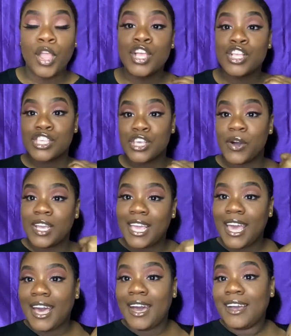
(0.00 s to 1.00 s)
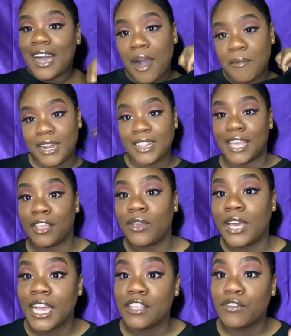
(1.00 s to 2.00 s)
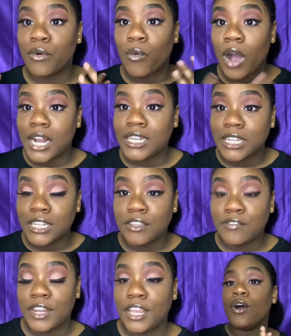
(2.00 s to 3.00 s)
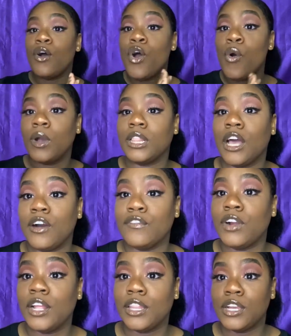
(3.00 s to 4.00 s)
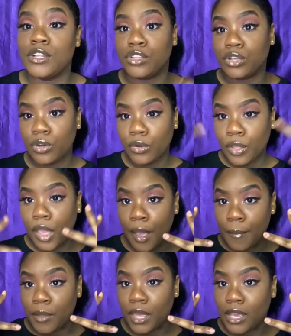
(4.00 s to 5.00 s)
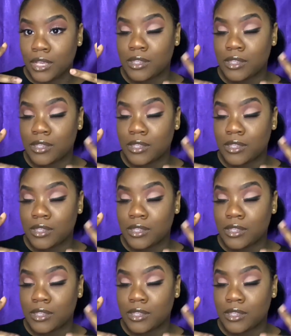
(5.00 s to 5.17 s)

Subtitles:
So yeah, I want to thank you guys for watching this video. Without further ado, peace.